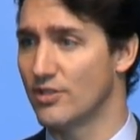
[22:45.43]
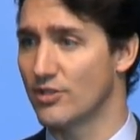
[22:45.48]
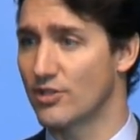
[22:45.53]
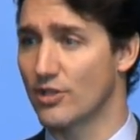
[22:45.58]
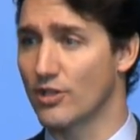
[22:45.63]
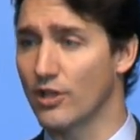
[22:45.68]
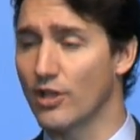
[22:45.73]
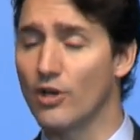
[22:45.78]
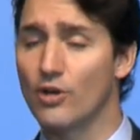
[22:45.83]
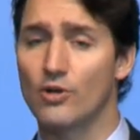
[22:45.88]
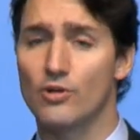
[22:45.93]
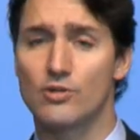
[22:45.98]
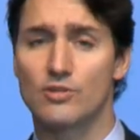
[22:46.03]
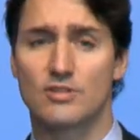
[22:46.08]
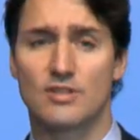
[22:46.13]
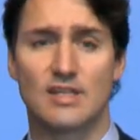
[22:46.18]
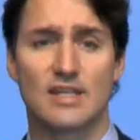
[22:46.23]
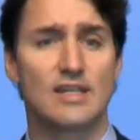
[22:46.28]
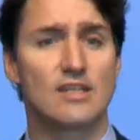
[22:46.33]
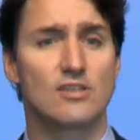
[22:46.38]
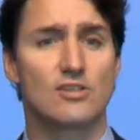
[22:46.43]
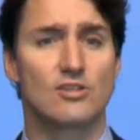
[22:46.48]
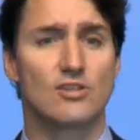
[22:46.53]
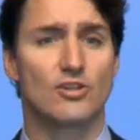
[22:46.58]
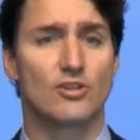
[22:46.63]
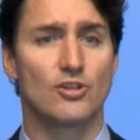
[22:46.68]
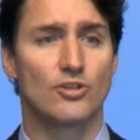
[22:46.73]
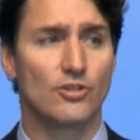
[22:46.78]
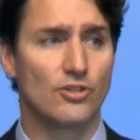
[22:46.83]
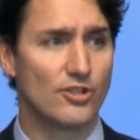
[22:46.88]
To close the
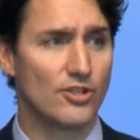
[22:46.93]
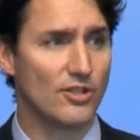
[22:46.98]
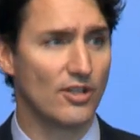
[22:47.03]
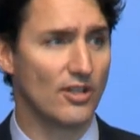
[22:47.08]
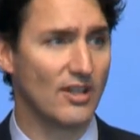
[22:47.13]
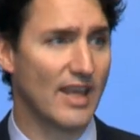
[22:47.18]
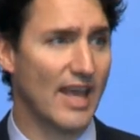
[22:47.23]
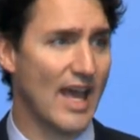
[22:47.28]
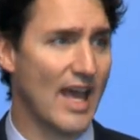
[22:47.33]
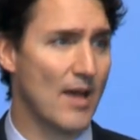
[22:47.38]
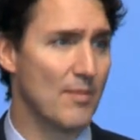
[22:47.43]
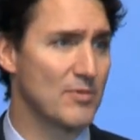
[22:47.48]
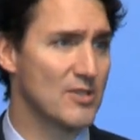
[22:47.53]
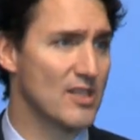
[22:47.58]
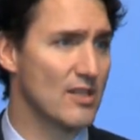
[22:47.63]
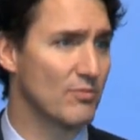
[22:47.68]
institutional gaps